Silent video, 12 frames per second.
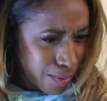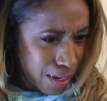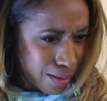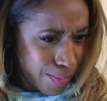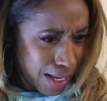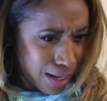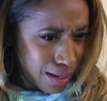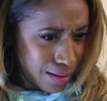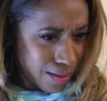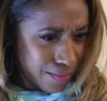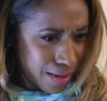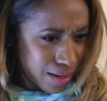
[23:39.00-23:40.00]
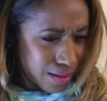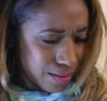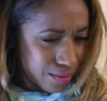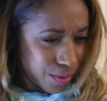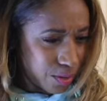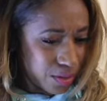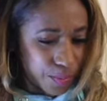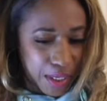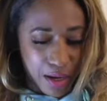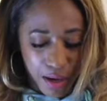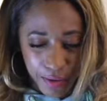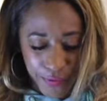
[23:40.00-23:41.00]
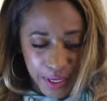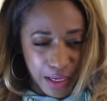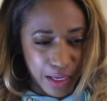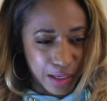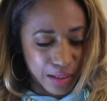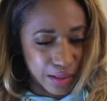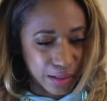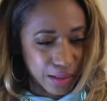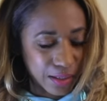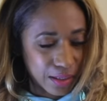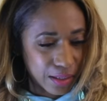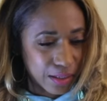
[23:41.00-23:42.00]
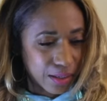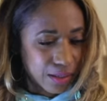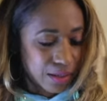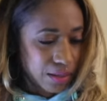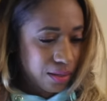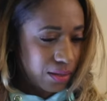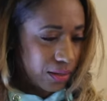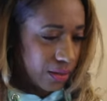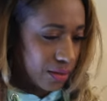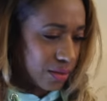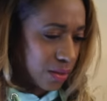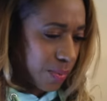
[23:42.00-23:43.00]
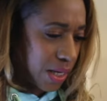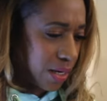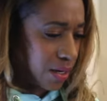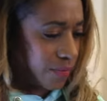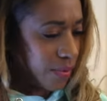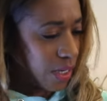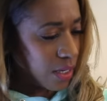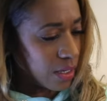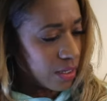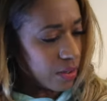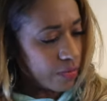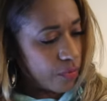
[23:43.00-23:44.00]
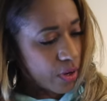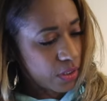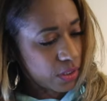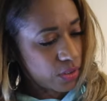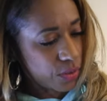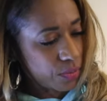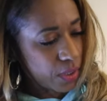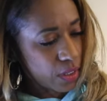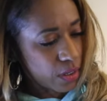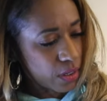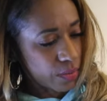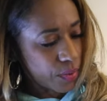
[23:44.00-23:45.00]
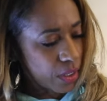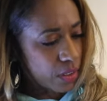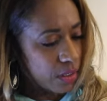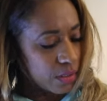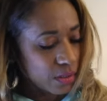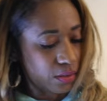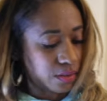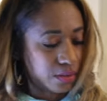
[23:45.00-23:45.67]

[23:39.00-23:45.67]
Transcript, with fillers: what do you mean you don't know? You should be confident. You should be confident. You worked extremely hard, right?